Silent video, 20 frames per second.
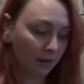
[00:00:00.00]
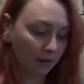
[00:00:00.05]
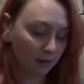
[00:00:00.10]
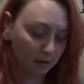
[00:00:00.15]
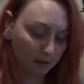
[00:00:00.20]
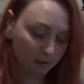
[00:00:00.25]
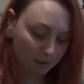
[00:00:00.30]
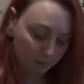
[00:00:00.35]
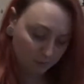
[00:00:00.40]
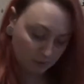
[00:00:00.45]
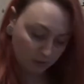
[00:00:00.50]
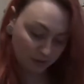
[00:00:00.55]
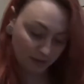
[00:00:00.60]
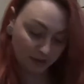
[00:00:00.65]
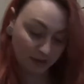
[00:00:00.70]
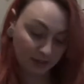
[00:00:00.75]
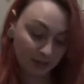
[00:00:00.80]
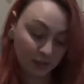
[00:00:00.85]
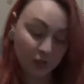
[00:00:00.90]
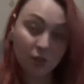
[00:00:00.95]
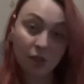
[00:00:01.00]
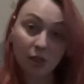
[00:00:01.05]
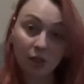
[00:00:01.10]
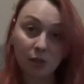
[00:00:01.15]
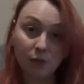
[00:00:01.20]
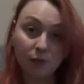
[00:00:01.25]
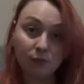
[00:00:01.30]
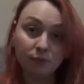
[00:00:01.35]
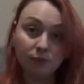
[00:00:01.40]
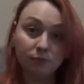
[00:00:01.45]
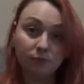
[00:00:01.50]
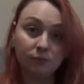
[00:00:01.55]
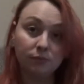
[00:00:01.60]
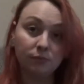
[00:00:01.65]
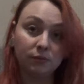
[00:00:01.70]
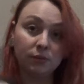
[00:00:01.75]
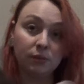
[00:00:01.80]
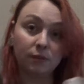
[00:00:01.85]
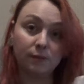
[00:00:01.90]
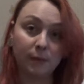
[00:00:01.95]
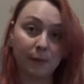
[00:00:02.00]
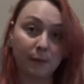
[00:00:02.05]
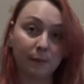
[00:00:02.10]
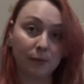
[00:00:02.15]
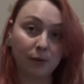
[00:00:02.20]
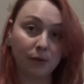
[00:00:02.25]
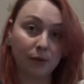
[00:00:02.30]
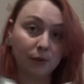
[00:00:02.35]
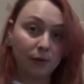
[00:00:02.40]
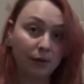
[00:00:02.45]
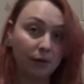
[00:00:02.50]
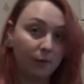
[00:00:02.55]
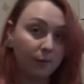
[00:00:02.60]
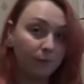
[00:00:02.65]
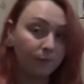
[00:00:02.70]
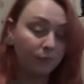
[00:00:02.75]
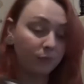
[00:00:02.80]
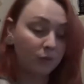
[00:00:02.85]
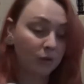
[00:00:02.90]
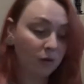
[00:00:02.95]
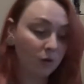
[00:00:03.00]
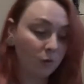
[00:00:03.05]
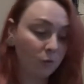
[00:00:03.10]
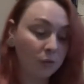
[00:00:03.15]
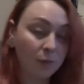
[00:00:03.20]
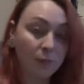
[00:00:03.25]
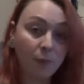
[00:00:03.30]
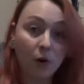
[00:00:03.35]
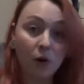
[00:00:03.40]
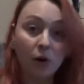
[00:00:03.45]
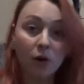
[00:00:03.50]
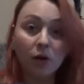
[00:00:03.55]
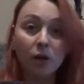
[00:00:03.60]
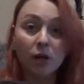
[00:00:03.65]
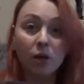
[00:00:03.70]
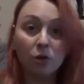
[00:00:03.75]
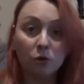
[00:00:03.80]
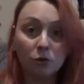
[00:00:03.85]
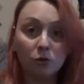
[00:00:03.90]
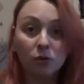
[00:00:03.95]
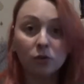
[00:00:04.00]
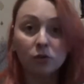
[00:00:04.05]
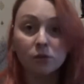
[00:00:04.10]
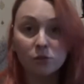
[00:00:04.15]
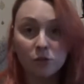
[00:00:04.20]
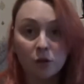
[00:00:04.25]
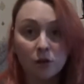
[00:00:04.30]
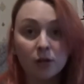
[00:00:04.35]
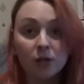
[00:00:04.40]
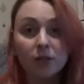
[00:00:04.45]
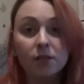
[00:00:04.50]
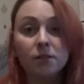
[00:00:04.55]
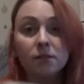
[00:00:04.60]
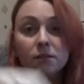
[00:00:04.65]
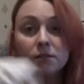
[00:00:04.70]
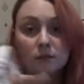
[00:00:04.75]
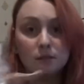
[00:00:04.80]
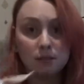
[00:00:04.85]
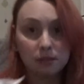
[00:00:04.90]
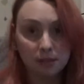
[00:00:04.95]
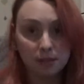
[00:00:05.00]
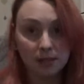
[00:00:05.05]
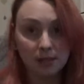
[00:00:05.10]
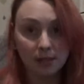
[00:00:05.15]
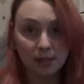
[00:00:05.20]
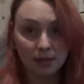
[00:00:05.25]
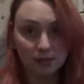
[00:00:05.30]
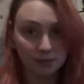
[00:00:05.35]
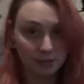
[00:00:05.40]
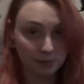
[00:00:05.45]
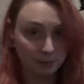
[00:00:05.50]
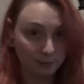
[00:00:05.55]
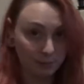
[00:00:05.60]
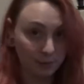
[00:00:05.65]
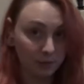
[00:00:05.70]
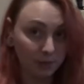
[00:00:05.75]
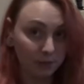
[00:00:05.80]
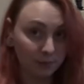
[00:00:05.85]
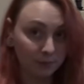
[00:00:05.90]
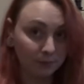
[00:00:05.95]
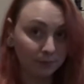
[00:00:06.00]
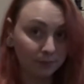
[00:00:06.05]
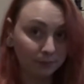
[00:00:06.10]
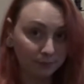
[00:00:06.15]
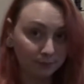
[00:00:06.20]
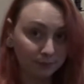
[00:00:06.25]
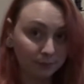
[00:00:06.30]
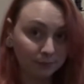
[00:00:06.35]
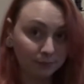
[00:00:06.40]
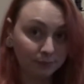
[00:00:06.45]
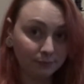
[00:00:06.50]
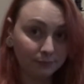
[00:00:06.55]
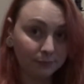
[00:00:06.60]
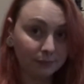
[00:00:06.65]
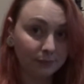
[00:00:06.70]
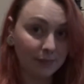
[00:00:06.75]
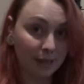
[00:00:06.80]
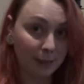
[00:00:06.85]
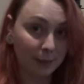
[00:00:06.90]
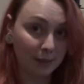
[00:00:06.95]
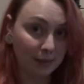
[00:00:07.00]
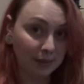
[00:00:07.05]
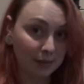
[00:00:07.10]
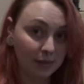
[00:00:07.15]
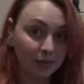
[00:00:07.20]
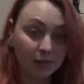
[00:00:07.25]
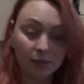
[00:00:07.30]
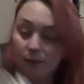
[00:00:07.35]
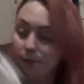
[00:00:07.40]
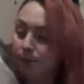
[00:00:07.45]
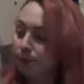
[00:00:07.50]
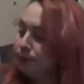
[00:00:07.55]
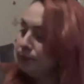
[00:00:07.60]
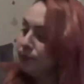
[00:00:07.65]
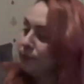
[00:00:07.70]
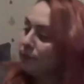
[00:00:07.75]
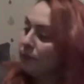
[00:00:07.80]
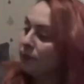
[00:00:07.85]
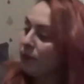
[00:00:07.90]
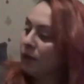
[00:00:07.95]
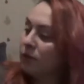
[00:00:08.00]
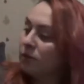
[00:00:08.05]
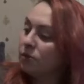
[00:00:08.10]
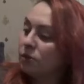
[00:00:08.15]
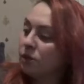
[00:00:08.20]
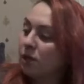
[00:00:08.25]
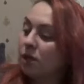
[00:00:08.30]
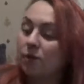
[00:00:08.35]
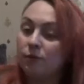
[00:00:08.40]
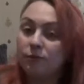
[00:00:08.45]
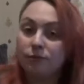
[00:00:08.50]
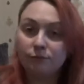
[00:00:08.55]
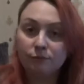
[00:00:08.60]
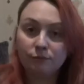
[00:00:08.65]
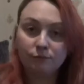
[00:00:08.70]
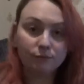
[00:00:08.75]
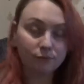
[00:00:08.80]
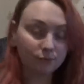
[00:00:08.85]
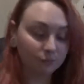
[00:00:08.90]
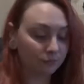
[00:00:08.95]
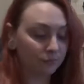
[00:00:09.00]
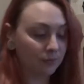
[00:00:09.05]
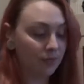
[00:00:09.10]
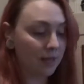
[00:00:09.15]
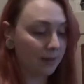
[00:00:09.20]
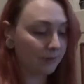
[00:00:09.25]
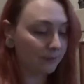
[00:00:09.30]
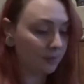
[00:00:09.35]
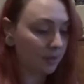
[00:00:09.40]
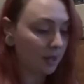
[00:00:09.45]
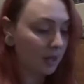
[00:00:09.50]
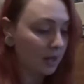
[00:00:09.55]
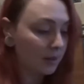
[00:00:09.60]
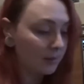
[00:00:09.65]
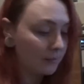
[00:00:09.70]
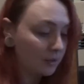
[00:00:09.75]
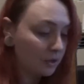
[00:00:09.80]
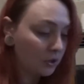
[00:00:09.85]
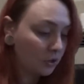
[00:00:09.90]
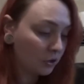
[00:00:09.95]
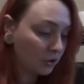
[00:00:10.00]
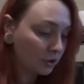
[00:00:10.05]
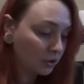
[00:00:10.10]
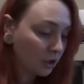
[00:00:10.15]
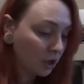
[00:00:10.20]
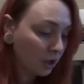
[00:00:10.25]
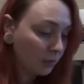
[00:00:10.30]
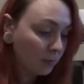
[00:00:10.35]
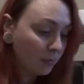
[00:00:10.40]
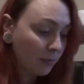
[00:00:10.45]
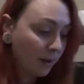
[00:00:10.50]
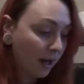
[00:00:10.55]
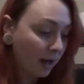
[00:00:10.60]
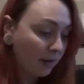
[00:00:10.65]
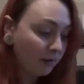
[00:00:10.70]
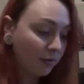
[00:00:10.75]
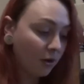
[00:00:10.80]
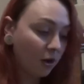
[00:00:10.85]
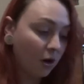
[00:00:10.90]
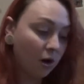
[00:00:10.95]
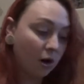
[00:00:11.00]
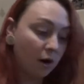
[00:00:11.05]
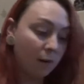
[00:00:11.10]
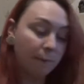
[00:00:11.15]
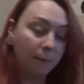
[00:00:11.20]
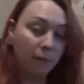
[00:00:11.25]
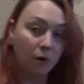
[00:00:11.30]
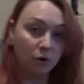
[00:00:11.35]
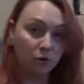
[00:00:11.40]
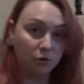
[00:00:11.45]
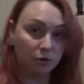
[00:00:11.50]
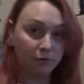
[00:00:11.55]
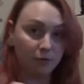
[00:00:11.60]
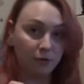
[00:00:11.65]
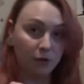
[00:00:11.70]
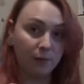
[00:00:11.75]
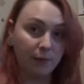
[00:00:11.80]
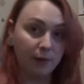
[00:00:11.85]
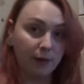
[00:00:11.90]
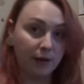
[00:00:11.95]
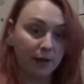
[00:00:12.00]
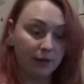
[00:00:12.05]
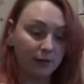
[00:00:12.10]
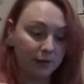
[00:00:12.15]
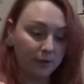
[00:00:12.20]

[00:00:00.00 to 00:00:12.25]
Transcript: Sorry, these two, the bamboo, we buy alongside the Littles and Bloom nappies. So yeah, the other type you have are microfiber.